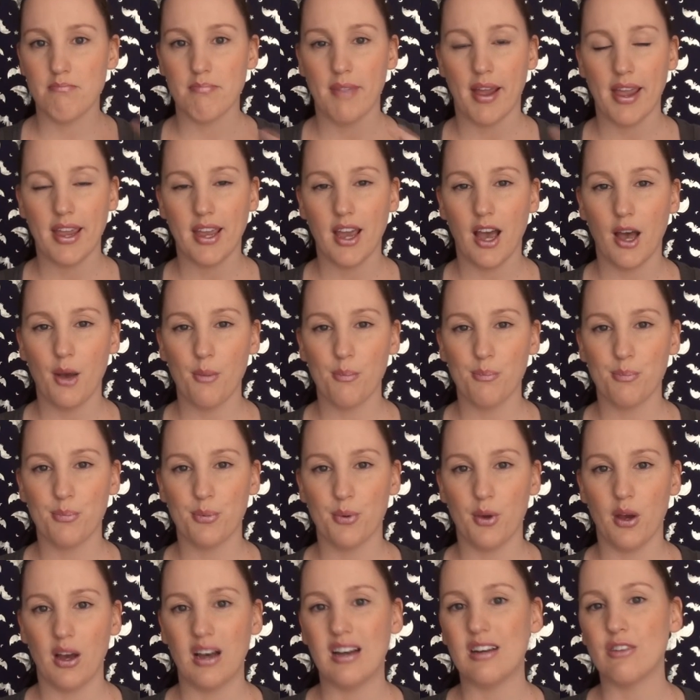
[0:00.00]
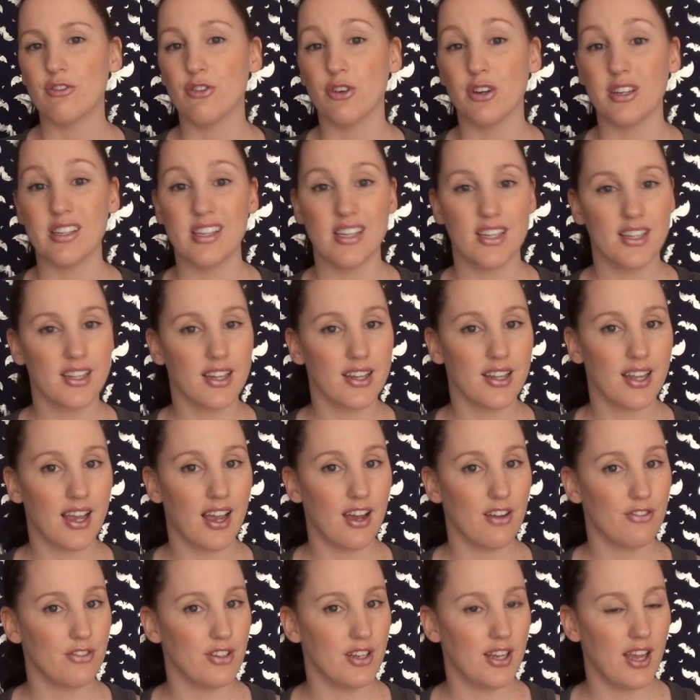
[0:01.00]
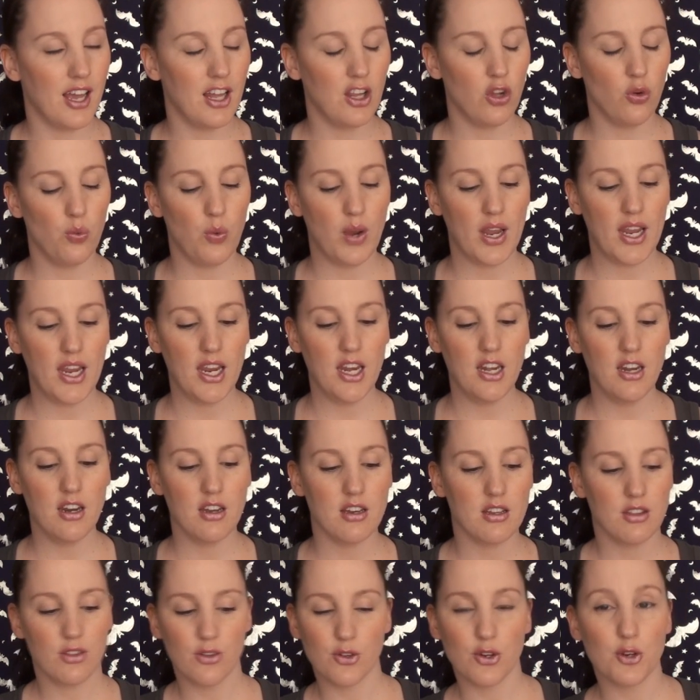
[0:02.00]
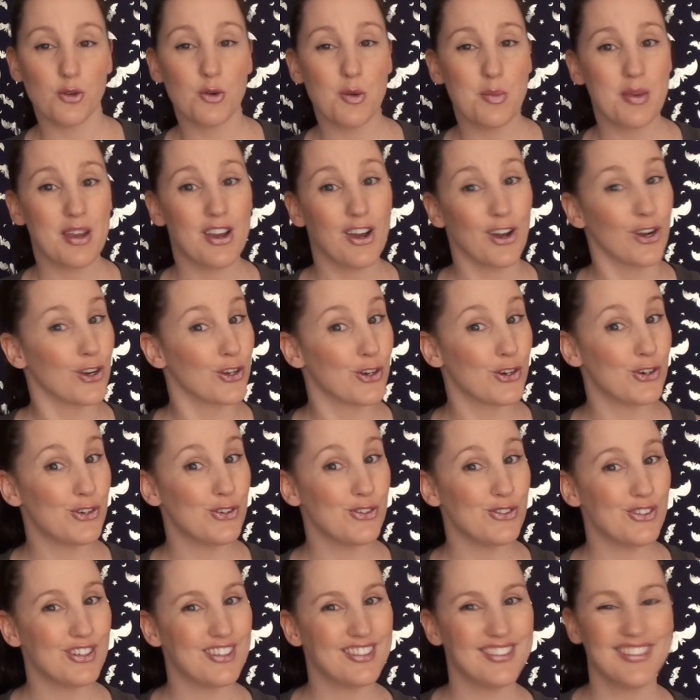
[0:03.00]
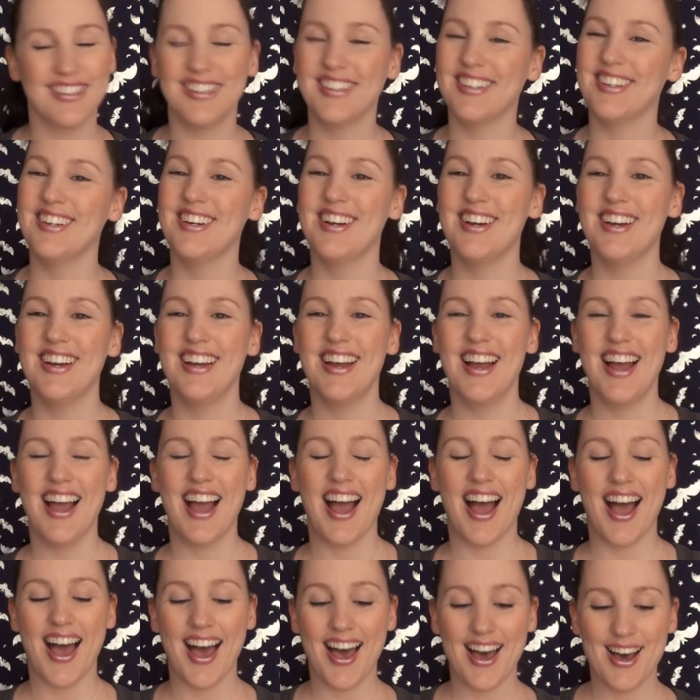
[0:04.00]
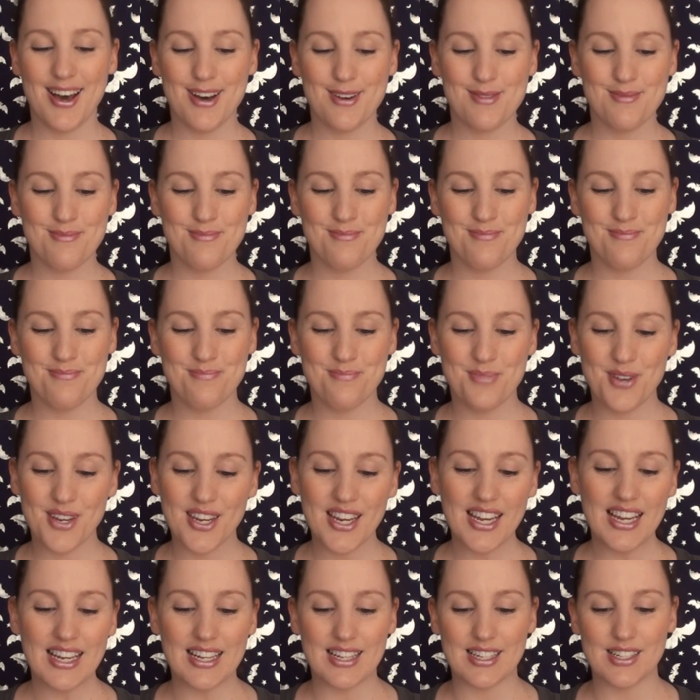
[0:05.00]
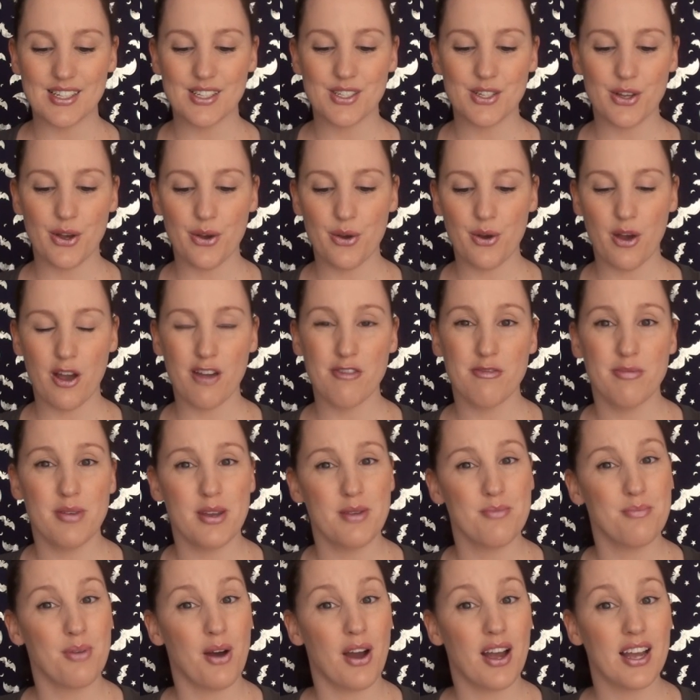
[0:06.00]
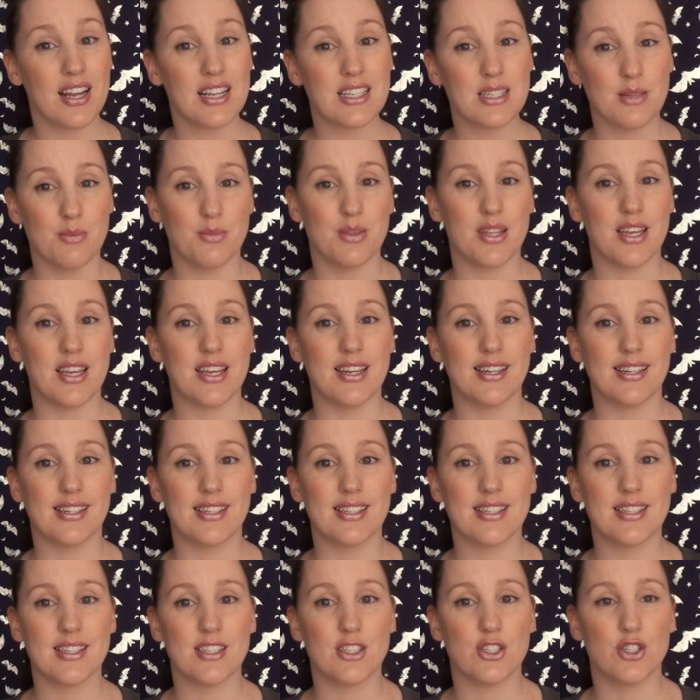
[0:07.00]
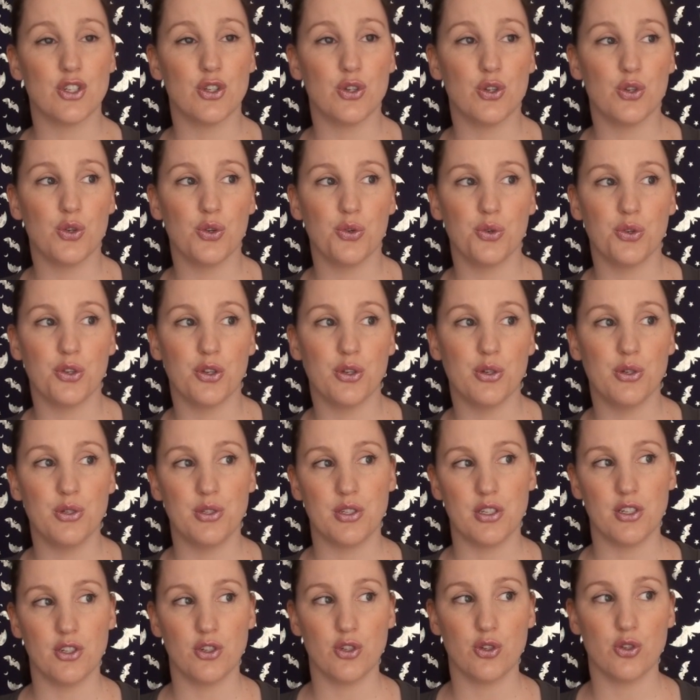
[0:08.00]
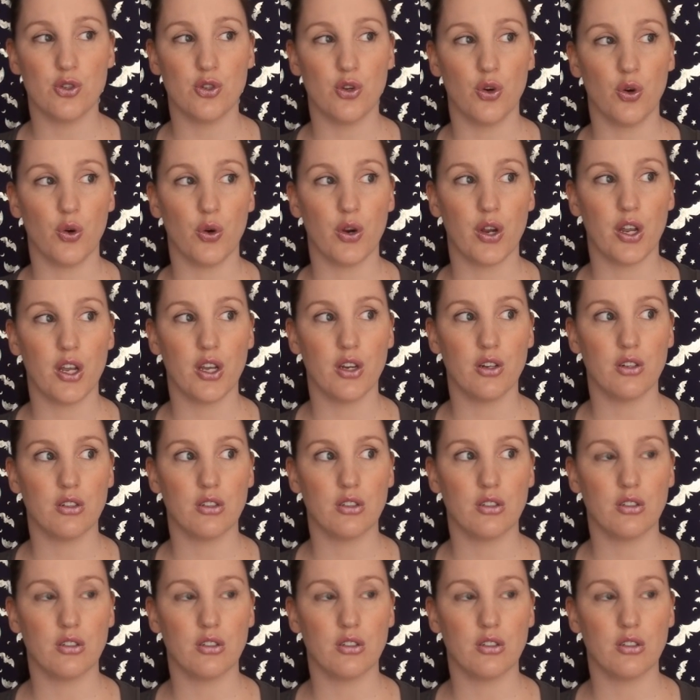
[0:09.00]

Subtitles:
makeup for a gig that they have near Halloween. I thought it would be kind of cool. but yeah, so I've been buying some things to use in tutorials.